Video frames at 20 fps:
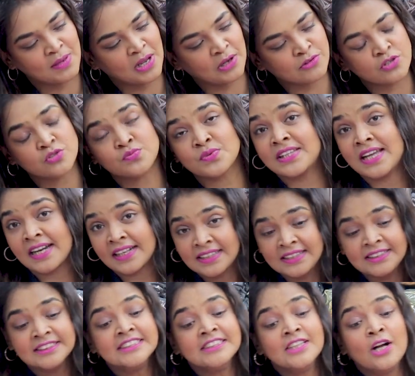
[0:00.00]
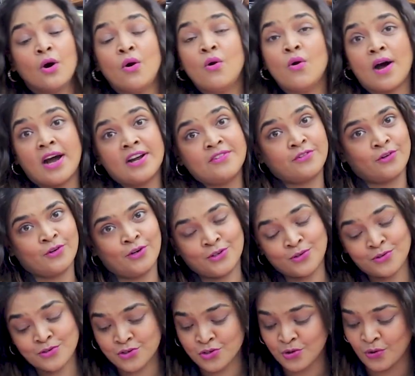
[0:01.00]
of blouses with that oh i forgot
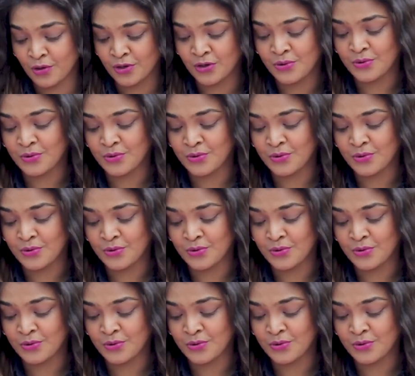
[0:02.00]
to show